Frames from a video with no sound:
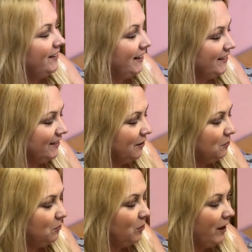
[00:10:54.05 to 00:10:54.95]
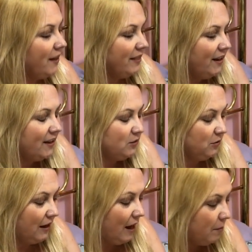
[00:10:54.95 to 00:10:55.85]
Yes, so we'll get the
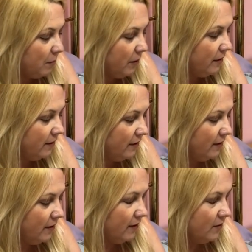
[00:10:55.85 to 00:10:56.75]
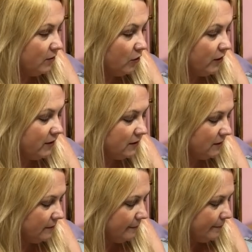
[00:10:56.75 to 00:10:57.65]
actual app for it.
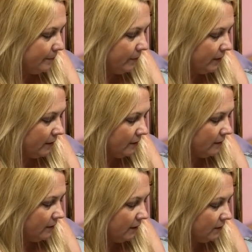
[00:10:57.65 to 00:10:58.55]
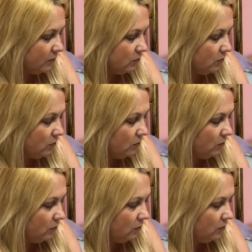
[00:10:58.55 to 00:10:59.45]

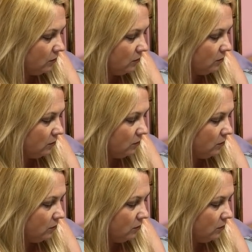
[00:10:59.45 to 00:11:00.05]
Install.